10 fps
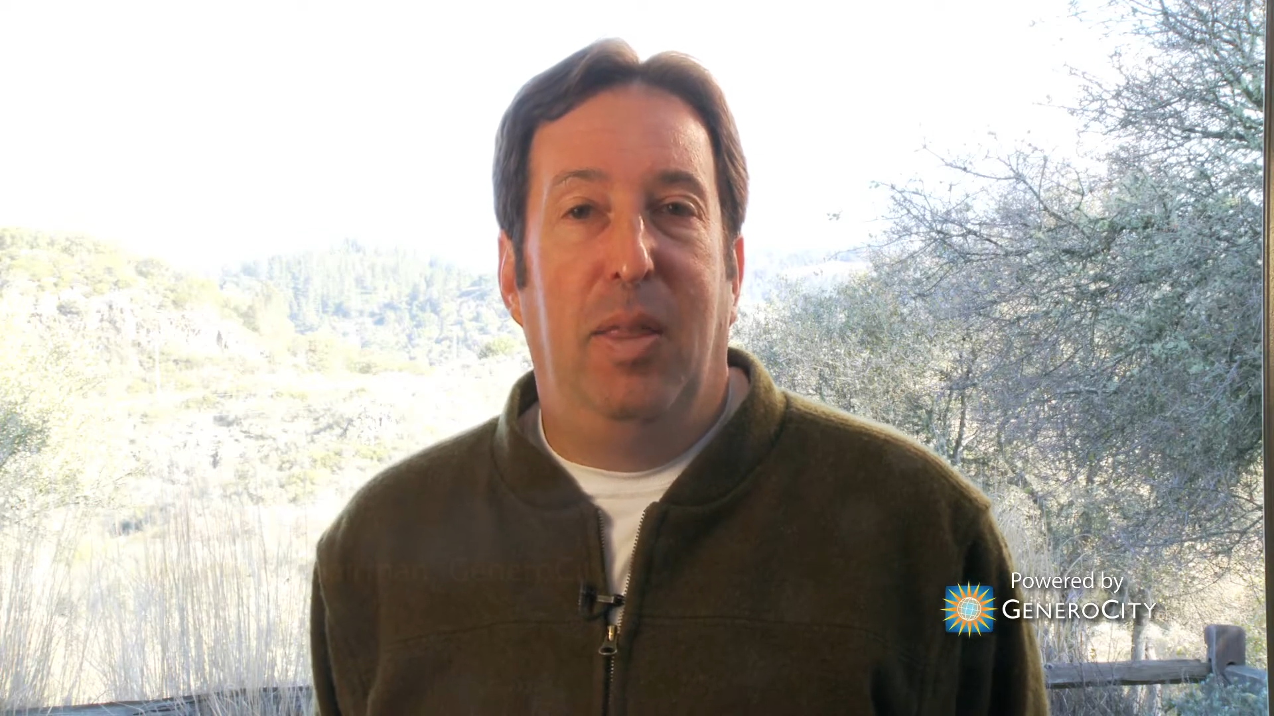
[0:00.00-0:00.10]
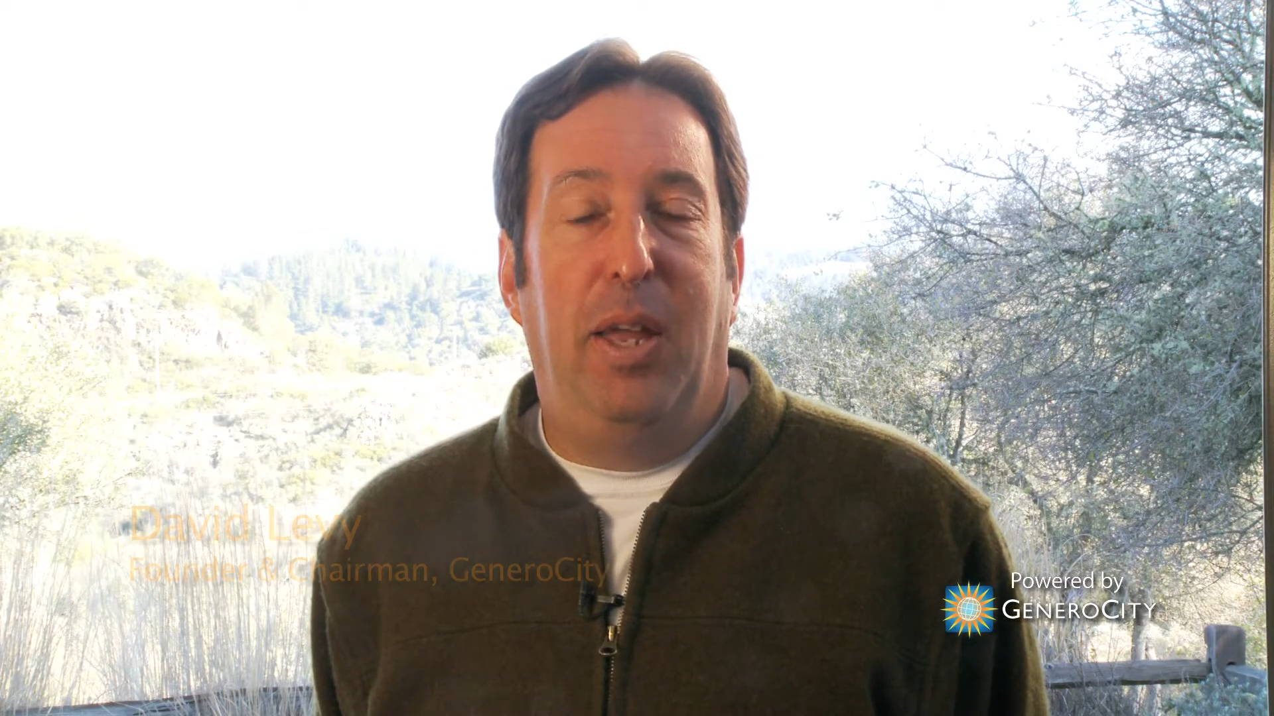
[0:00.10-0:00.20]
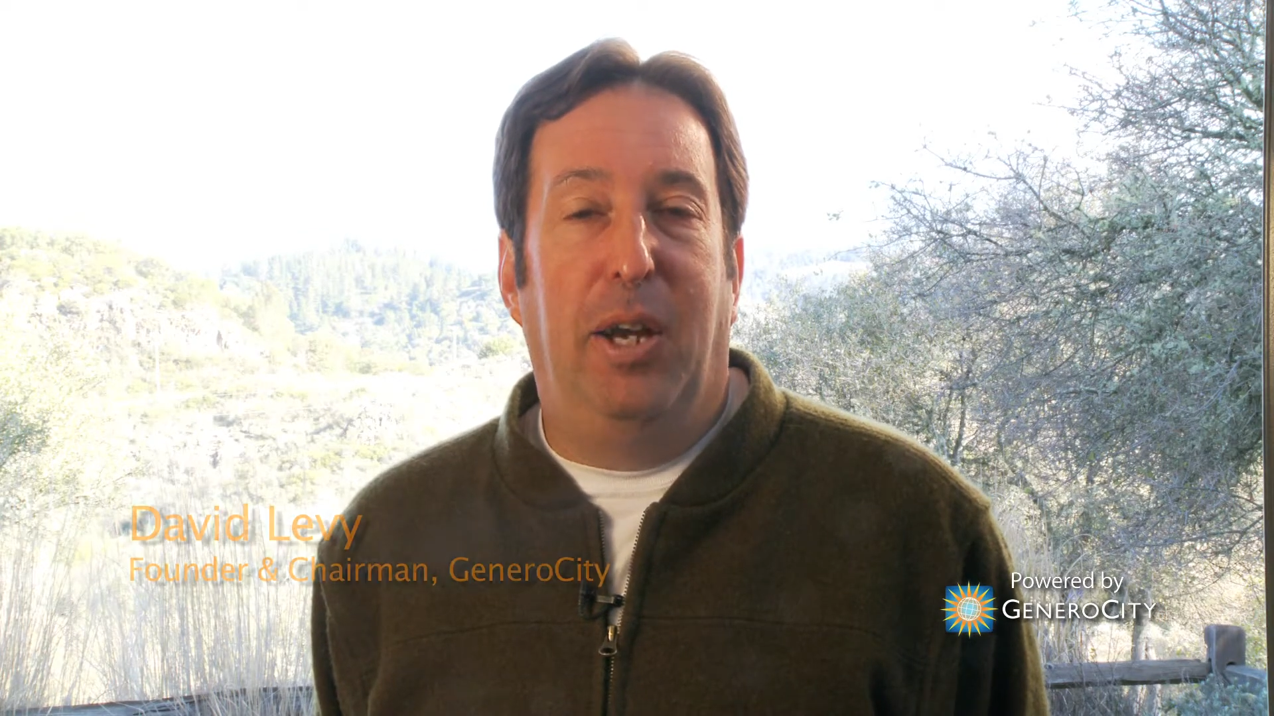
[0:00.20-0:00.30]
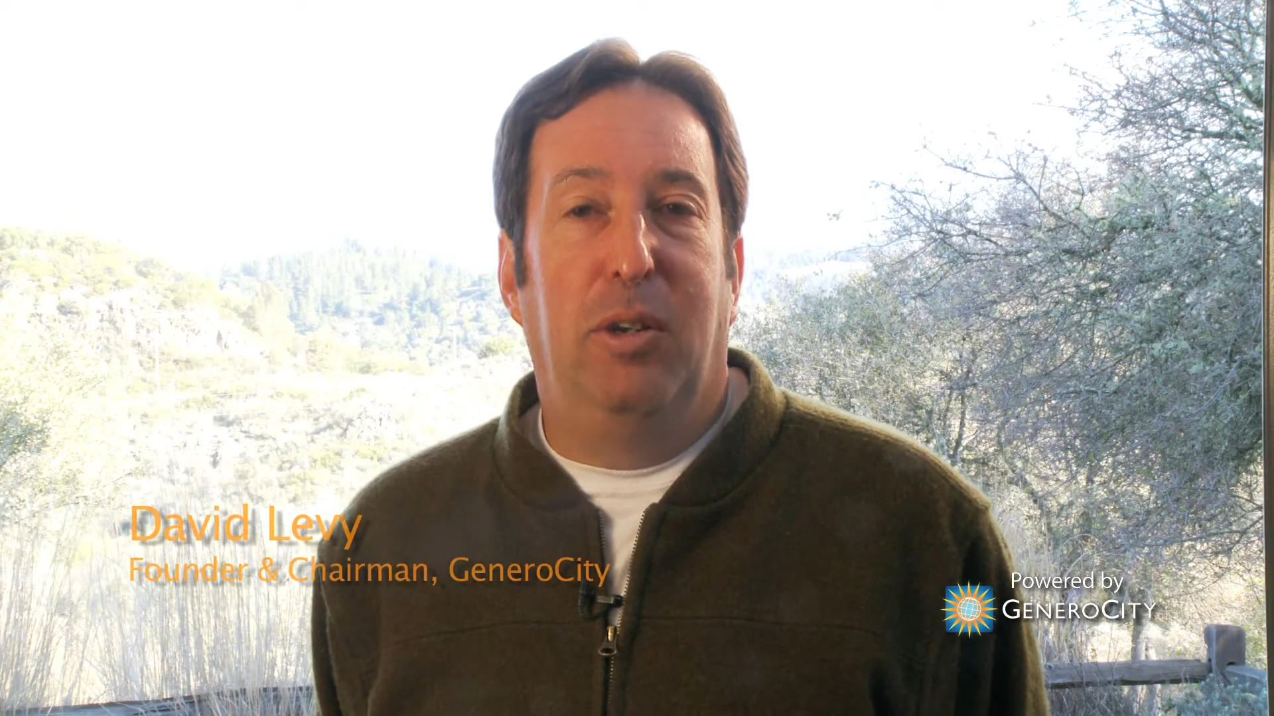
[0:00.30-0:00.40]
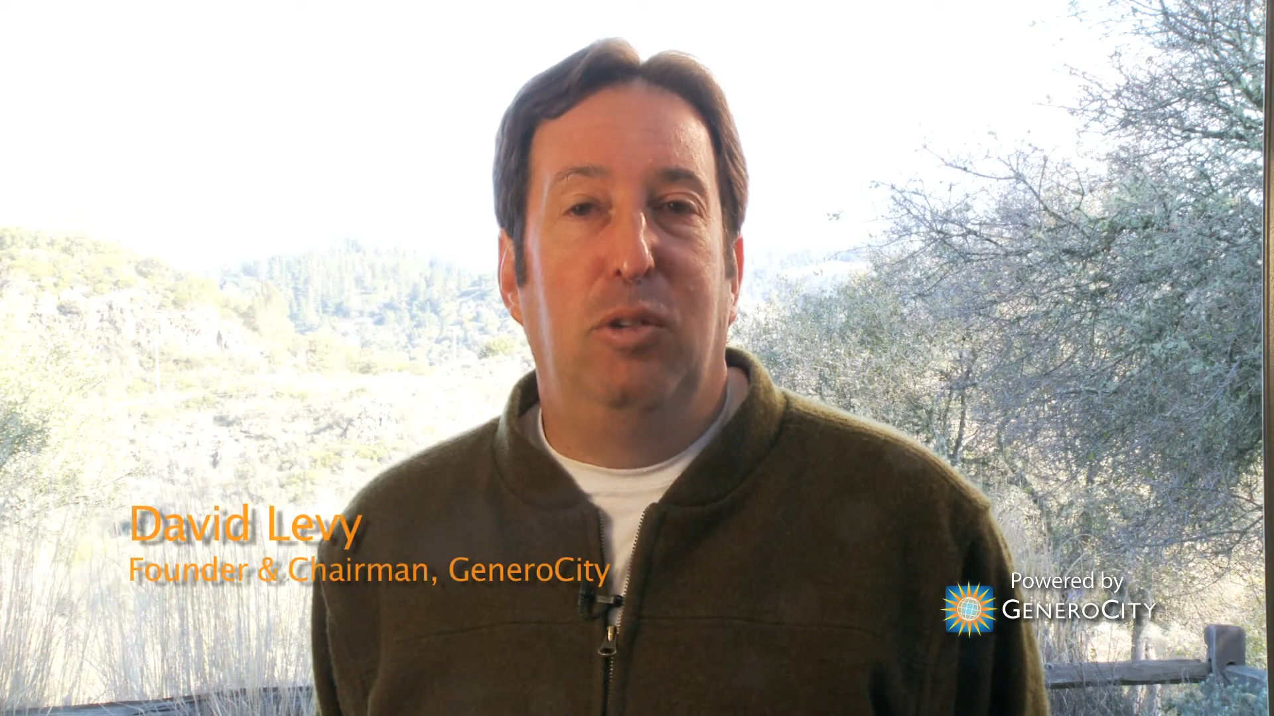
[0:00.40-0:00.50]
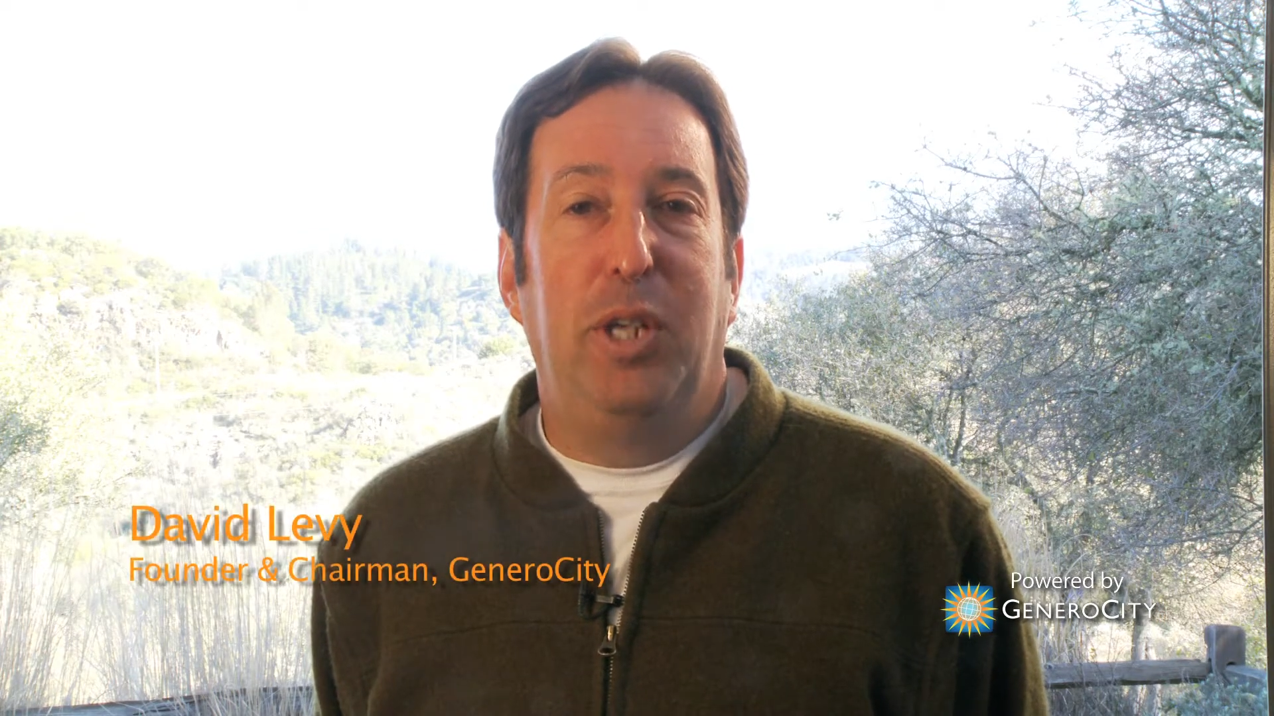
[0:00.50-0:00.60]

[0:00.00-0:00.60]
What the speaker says: Their